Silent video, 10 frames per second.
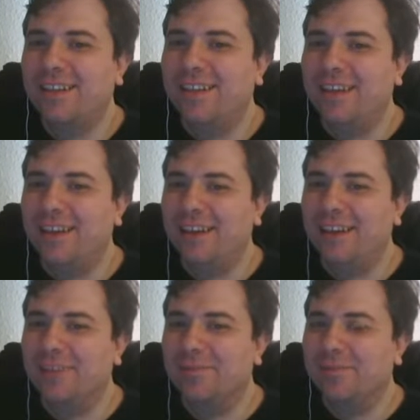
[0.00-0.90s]

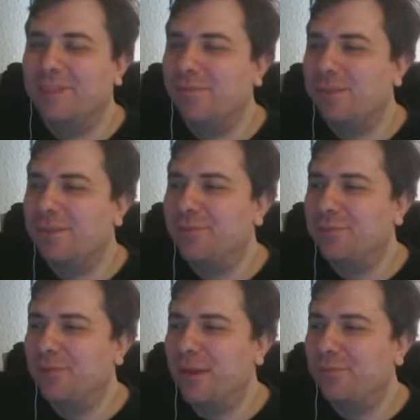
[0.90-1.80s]
Yeah, definitely
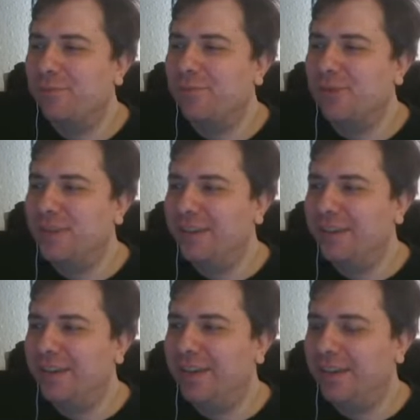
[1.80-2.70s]
something for everyone
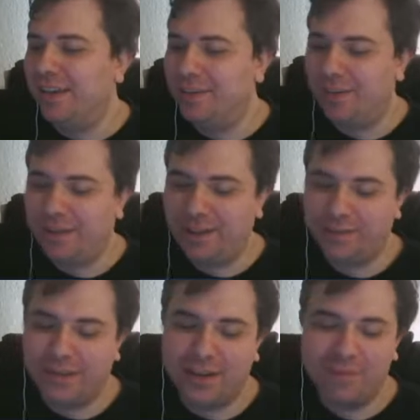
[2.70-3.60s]
there. I think
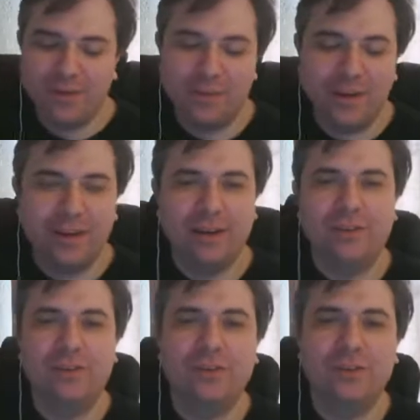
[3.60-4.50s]
next time we're
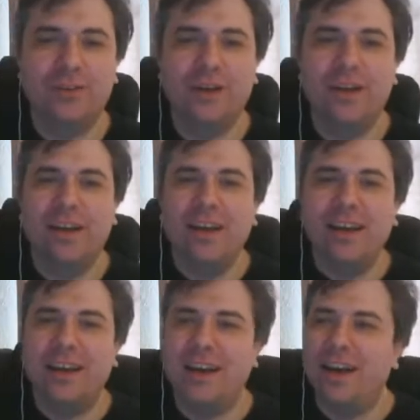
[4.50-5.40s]
going to do,
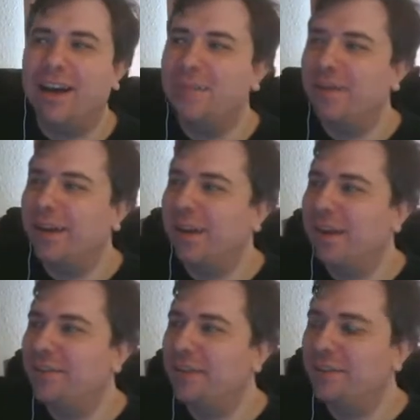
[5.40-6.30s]

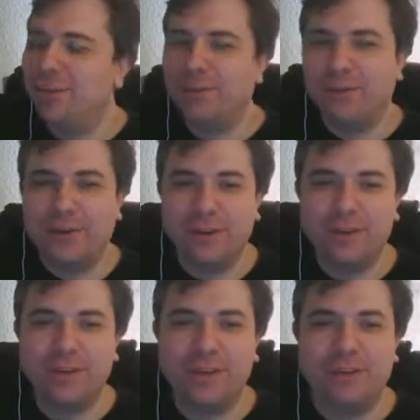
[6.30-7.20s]
instead of a unit
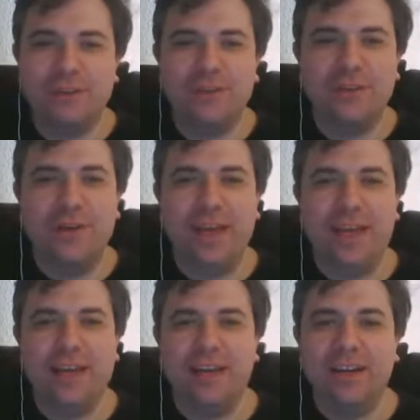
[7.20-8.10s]
focus, we're going to do
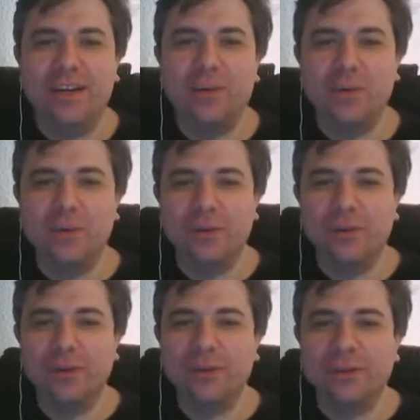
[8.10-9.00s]
a kind of lore
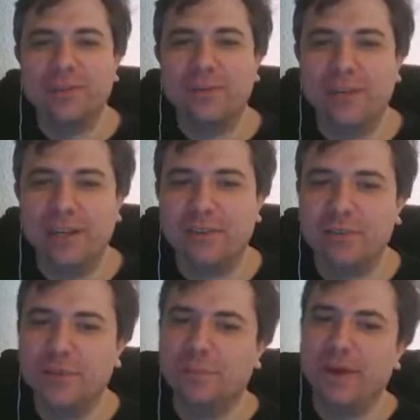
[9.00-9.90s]
focus, and we're going to
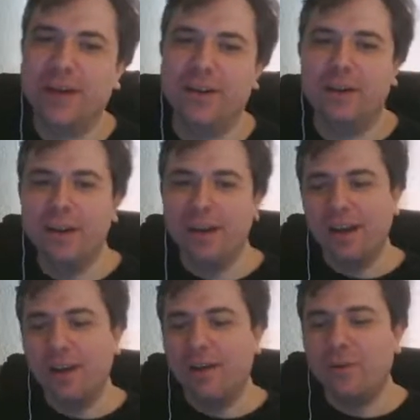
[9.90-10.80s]
talk about
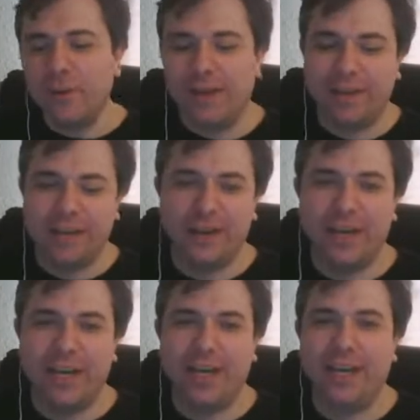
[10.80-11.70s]
where they
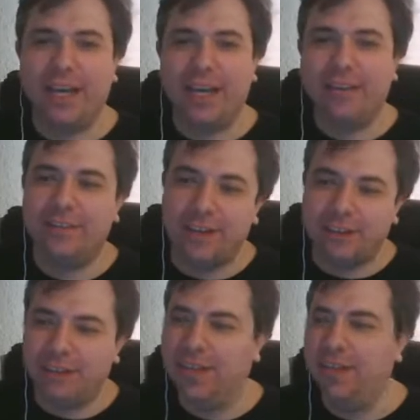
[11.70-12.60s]
are in the
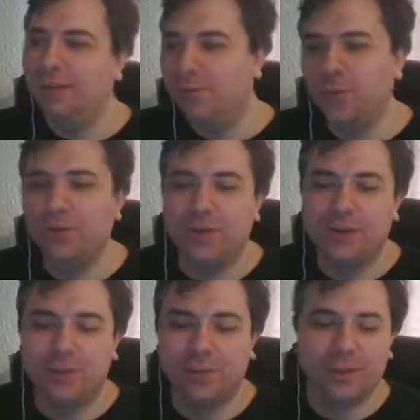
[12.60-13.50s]
setting for the
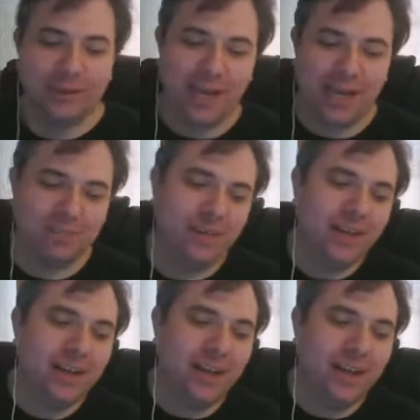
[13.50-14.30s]
old world game,